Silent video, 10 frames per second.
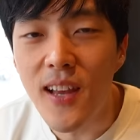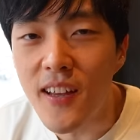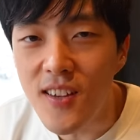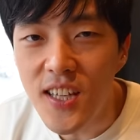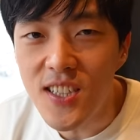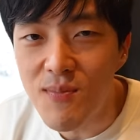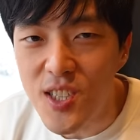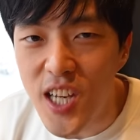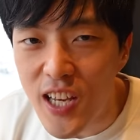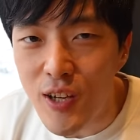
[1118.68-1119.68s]
Like, they seem
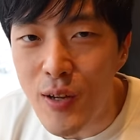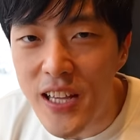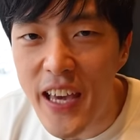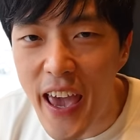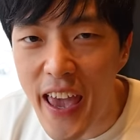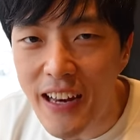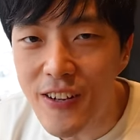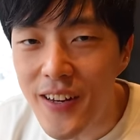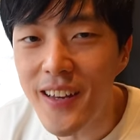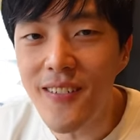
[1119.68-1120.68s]
genuinely
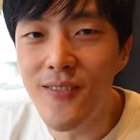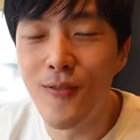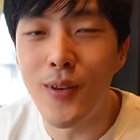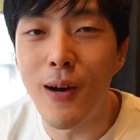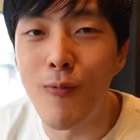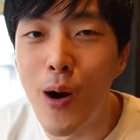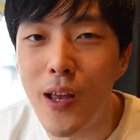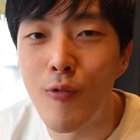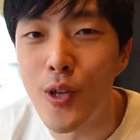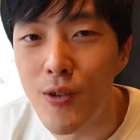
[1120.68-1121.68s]
angry when I'm
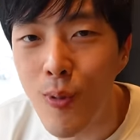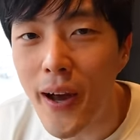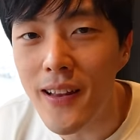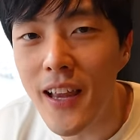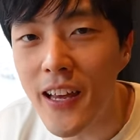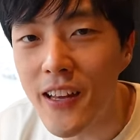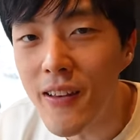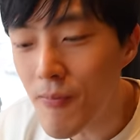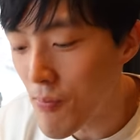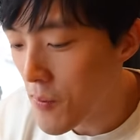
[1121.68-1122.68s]
walking with a white lady.